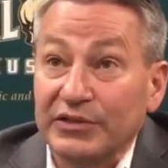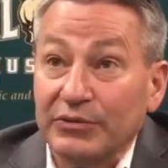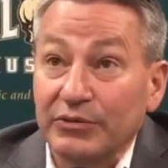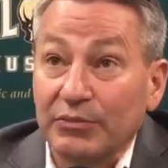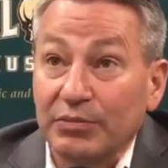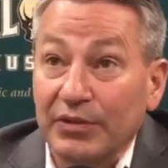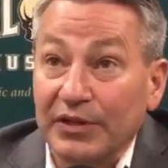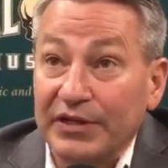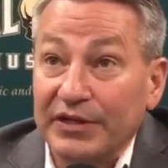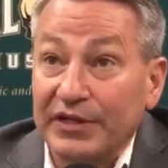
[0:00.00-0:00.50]
that were
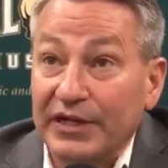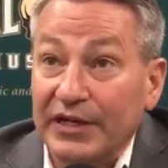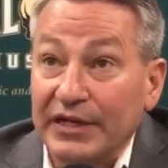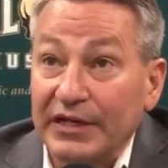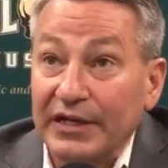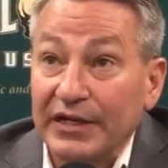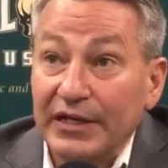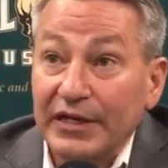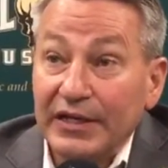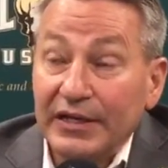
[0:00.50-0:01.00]
playing tonight.
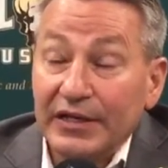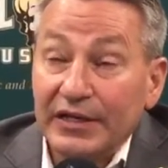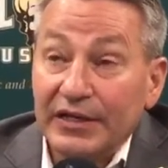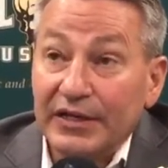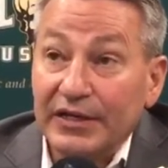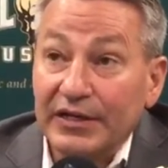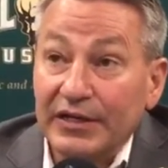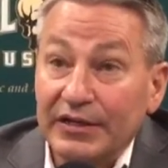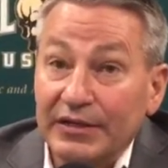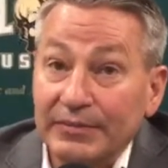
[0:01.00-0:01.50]

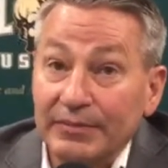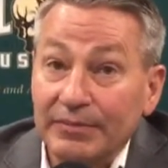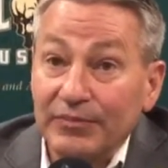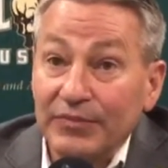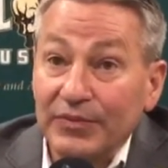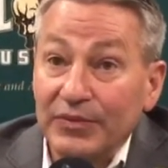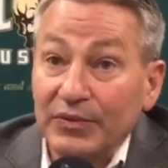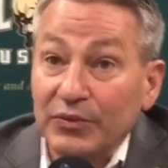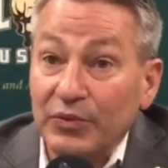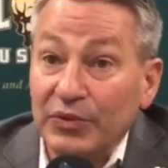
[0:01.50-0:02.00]

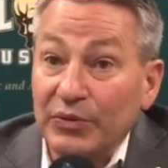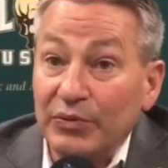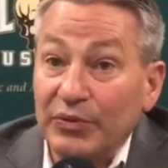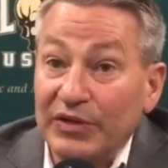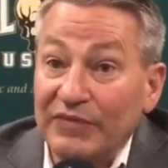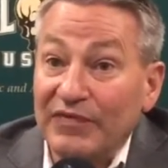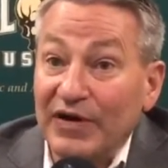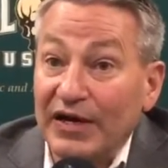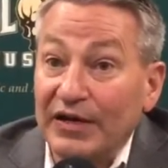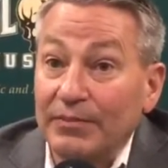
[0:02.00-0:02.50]

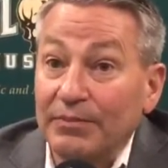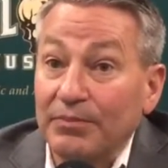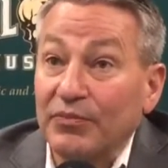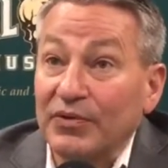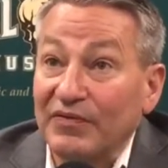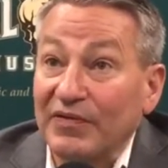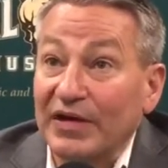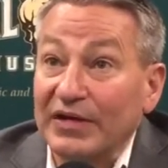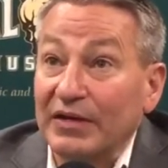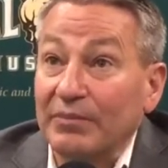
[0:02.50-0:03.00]
We've got
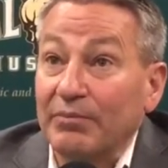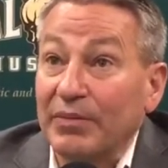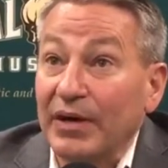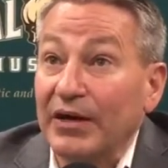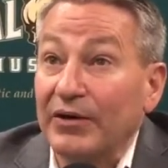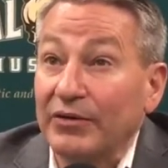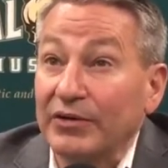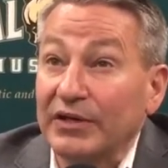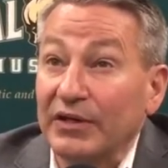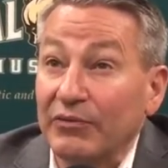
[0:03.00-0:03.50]
to get
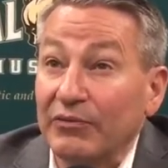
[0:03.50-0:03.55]
better and